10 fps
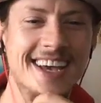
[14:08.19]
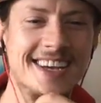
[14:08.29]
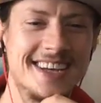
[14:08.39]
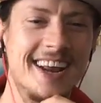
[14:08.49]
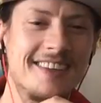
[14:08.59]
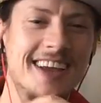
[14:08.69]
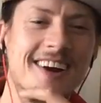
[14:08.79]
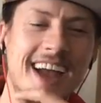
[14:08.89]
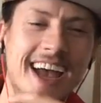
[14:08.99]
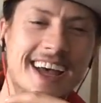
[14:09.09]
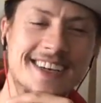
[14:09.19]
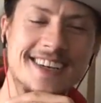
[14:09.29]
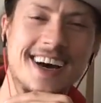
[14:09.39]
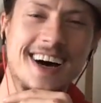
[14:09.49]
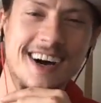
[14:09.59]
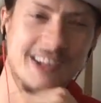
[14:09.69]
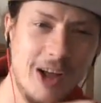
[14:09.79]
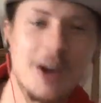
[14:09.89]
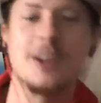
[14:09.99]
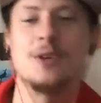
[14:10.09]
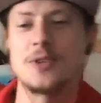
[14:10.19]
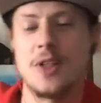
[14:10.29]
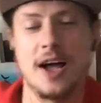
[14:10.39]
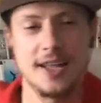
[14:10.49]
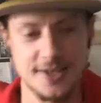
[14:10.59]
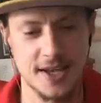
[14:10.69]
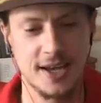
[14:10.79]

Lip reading: shout out there. And along those lines,